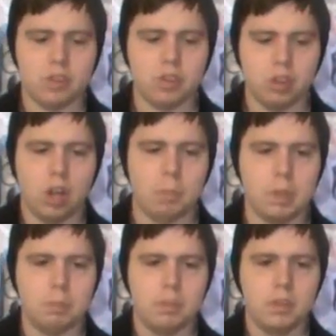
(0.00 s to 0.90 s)
the law
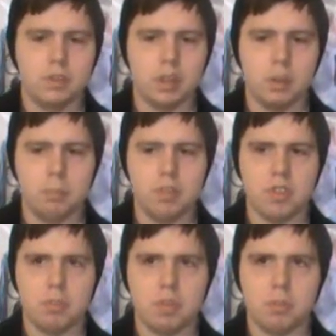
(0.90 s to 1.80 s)
people, the
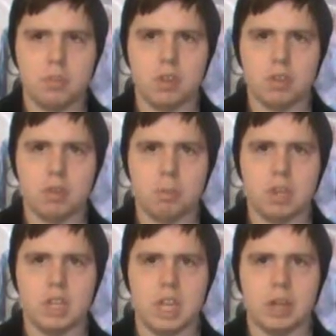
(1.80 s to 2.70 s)

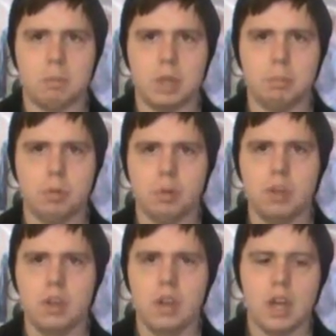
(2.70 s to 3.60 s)
brainiac people.